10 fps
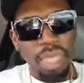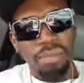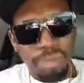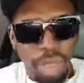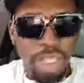
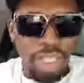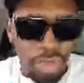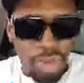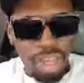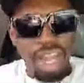Police
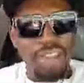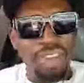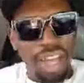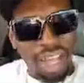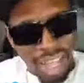work off
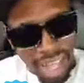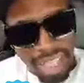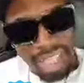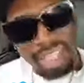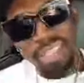of
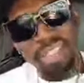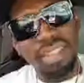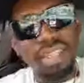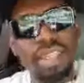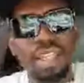orders.
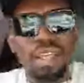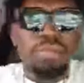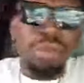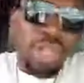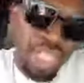
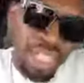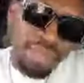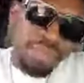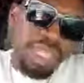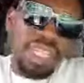Police
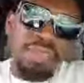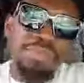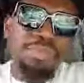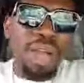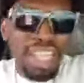mean
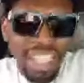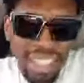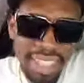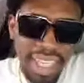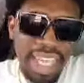
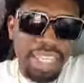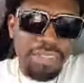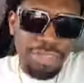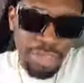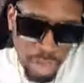policy
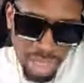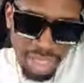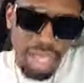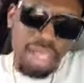enforcer.